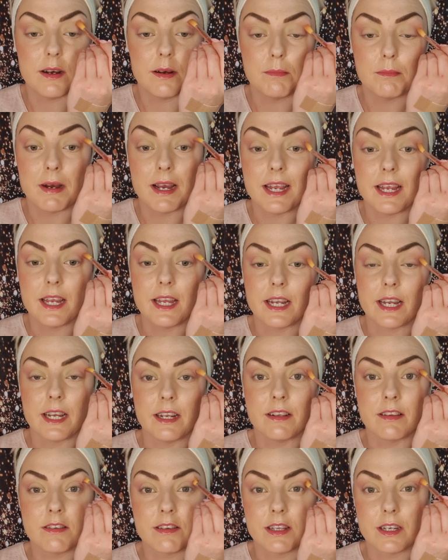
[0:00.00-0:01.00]

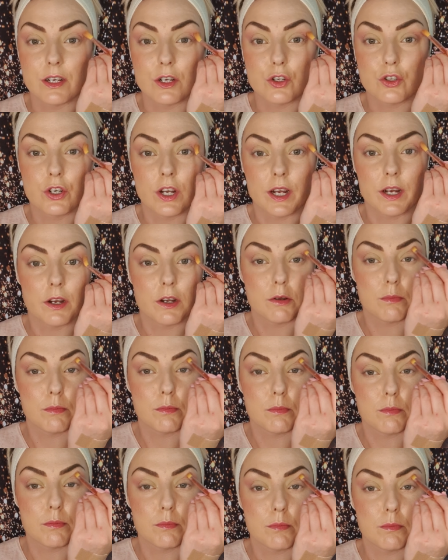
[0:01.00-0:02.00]
migraines that are triggered
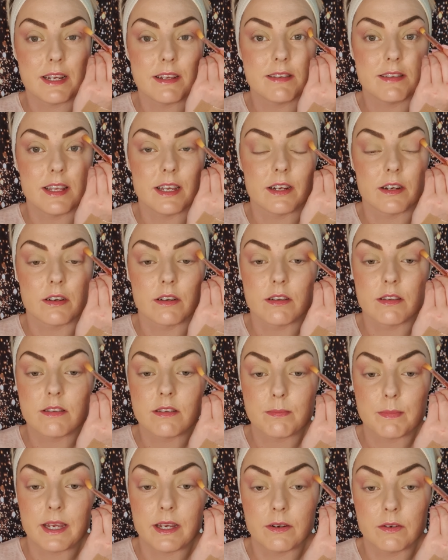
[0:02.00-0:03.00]
by certain
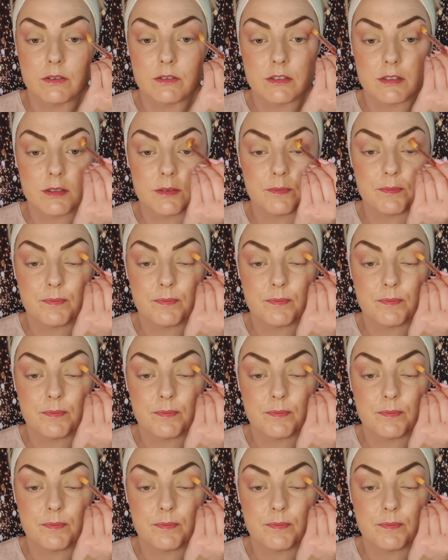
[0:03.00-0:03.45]
smells.